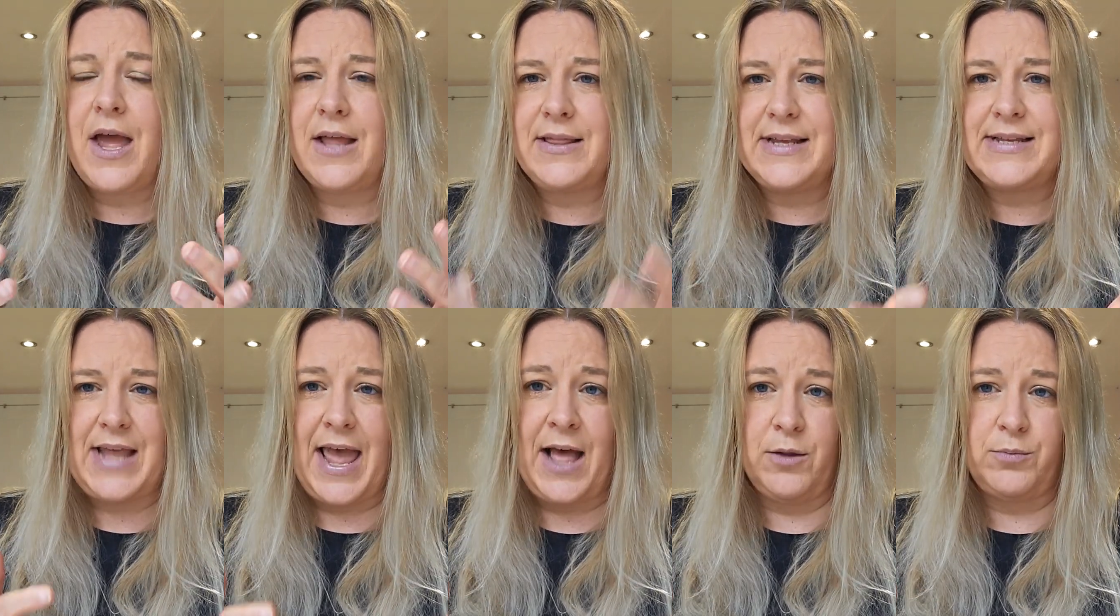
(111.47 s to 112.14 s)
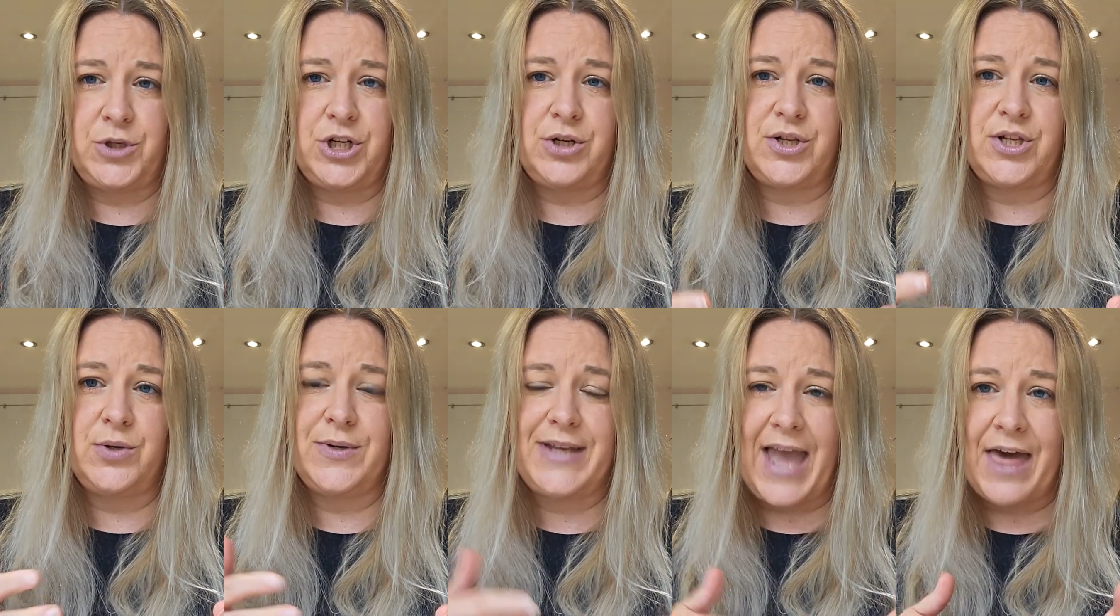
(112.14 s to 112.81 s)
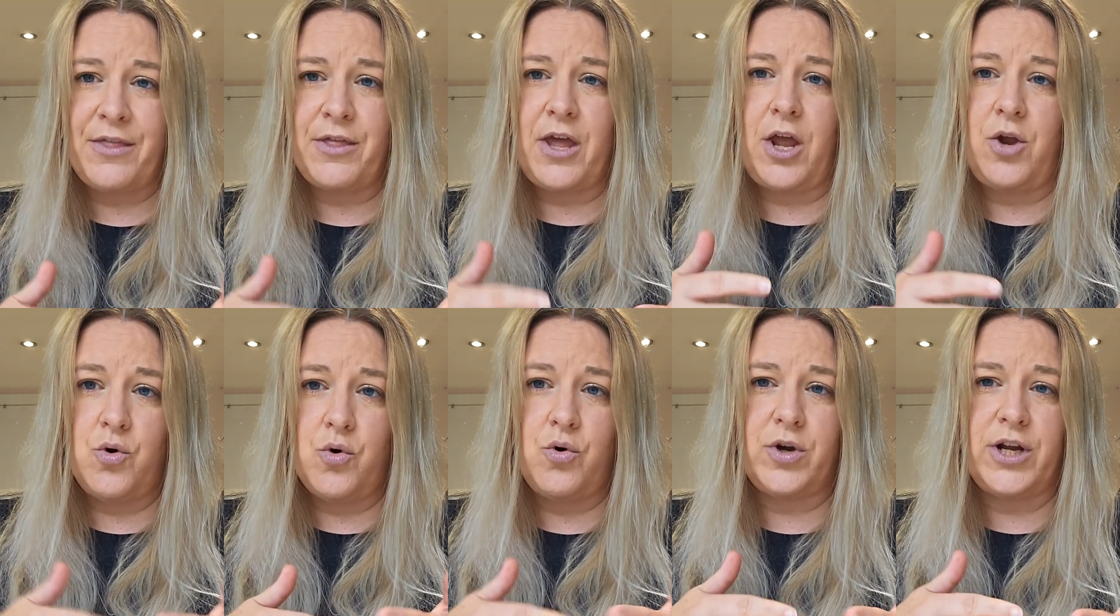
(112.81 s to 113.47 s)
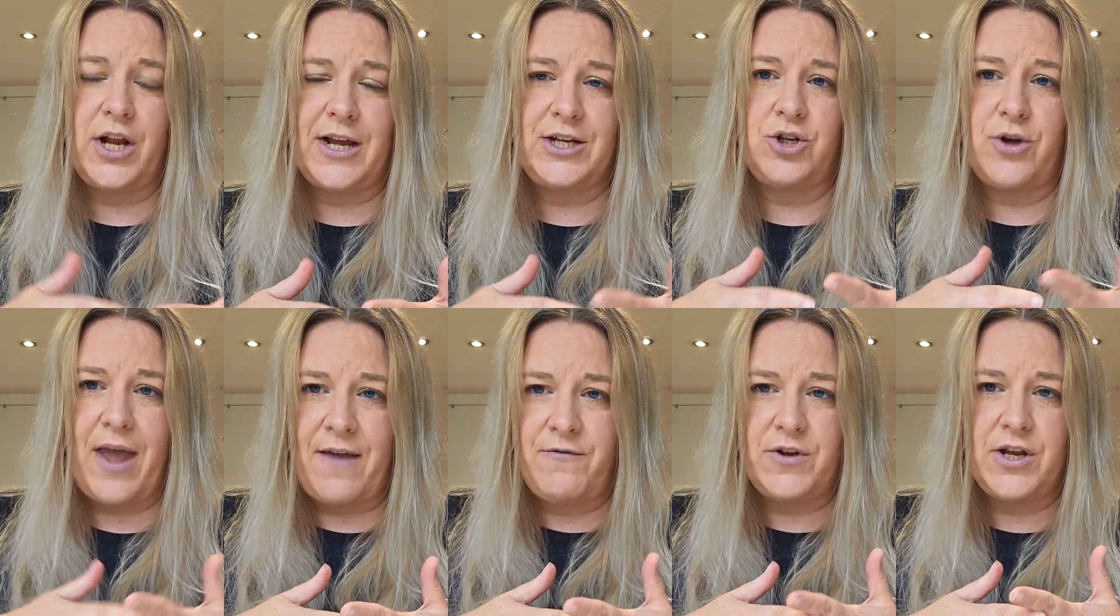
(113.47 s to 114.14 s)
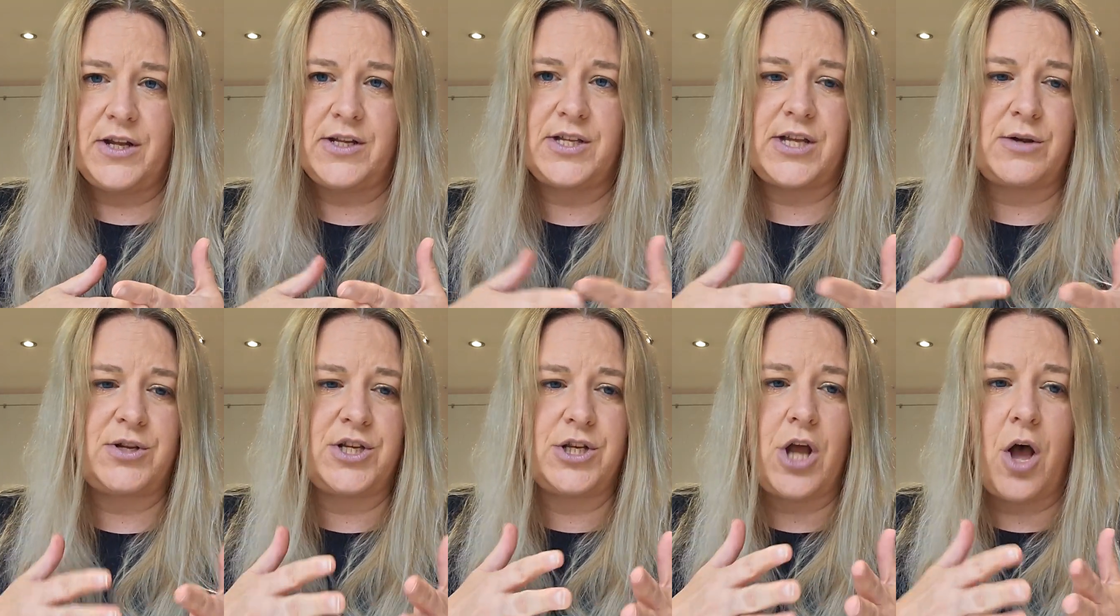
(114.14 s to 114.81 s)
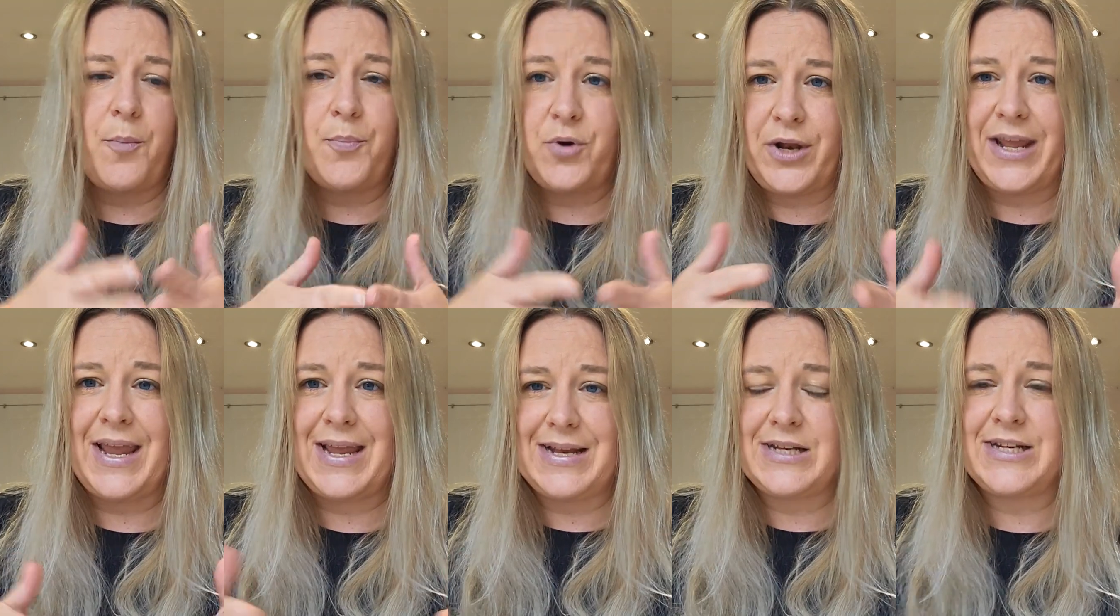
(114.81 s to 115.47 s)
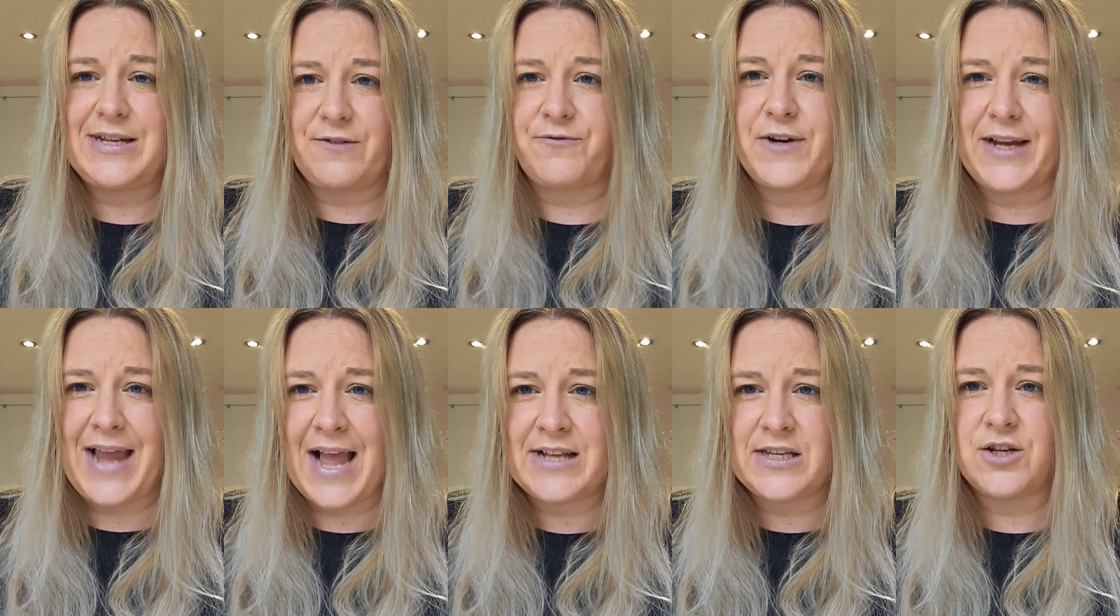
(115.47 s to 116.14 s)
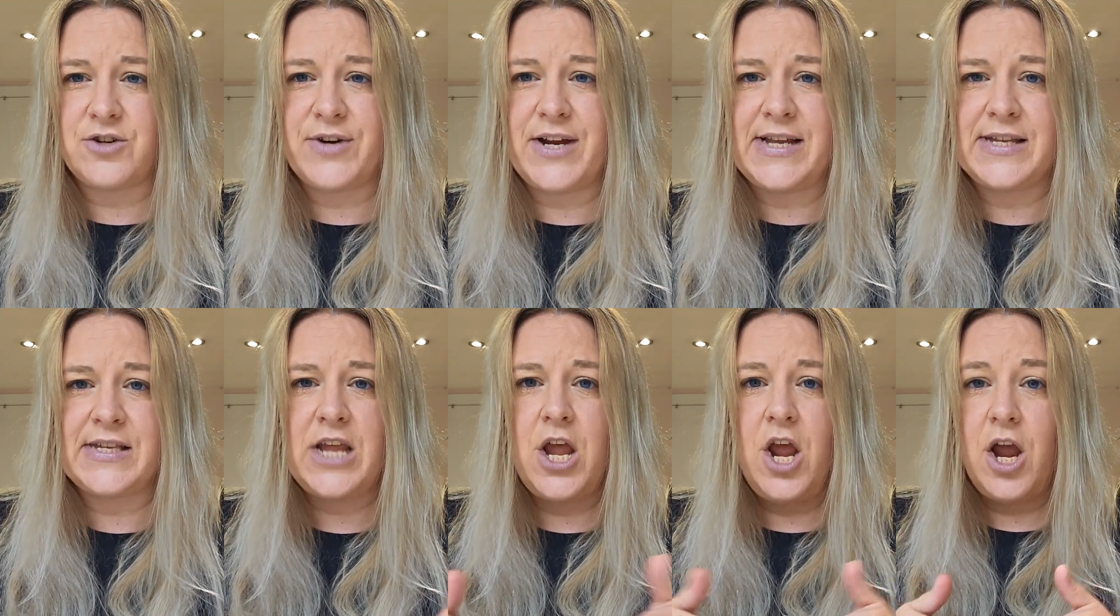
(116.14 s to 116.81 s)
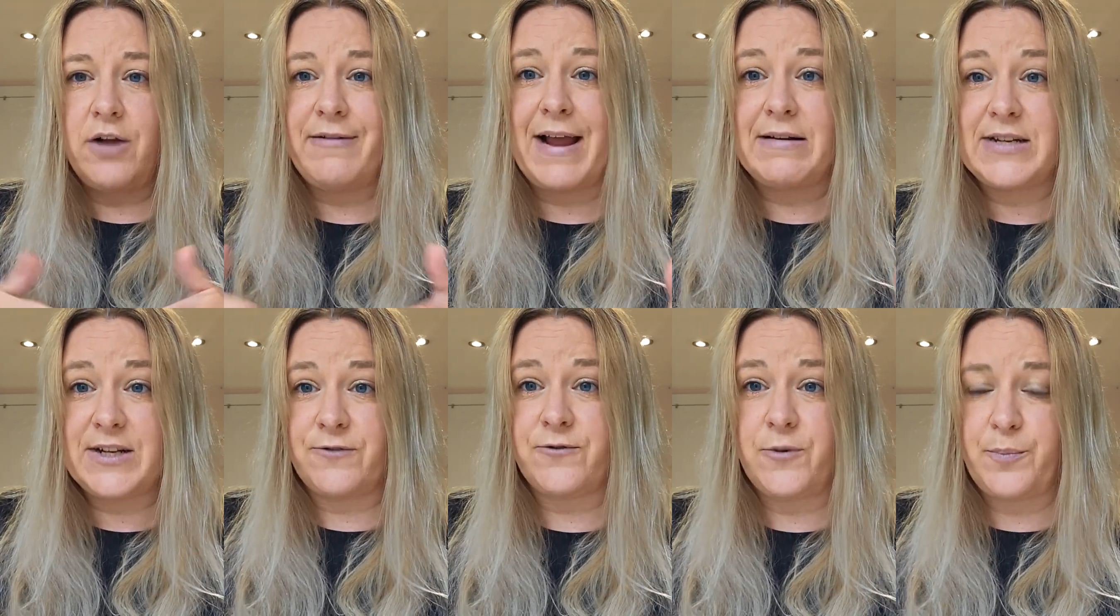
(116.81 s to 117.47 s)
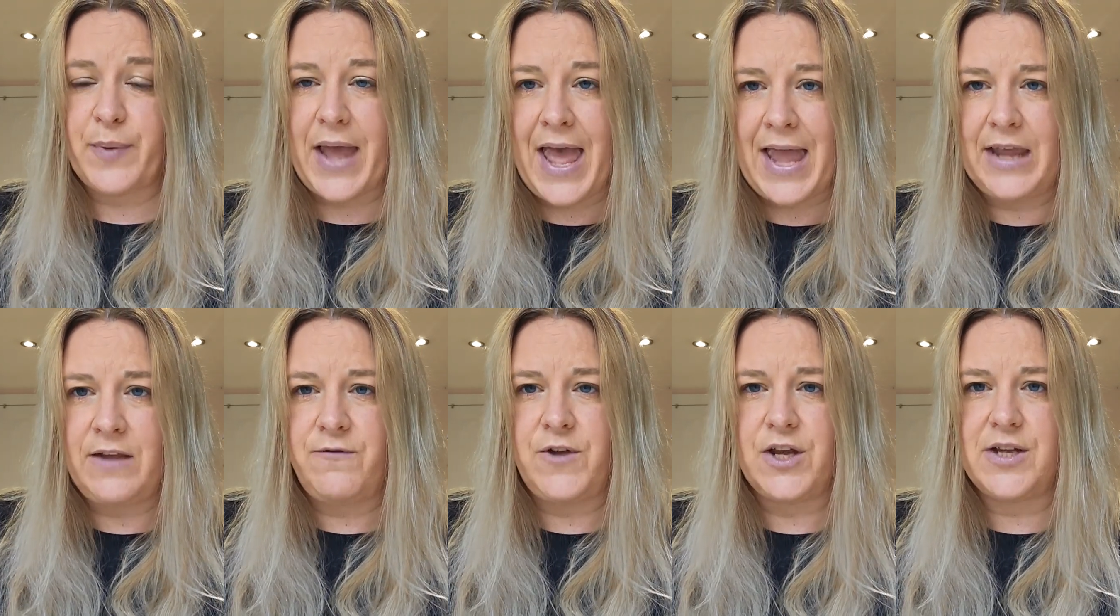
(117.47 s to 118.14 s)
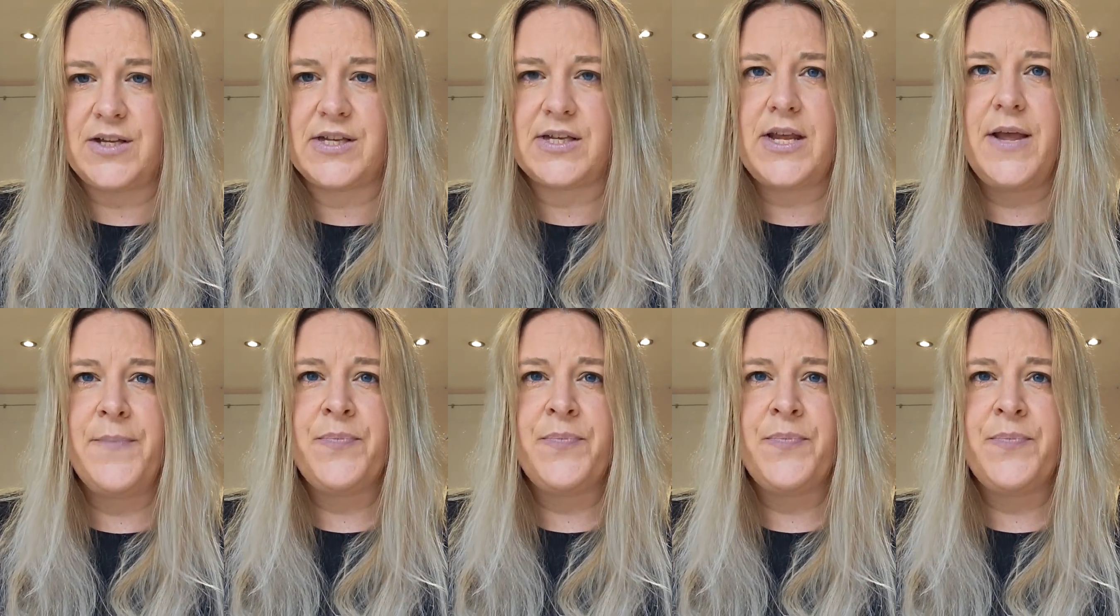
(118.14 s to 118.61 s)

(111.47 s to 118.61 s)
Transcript: and this helps you to gather and organize your evidence. So start putting it into different categories around different behaviors.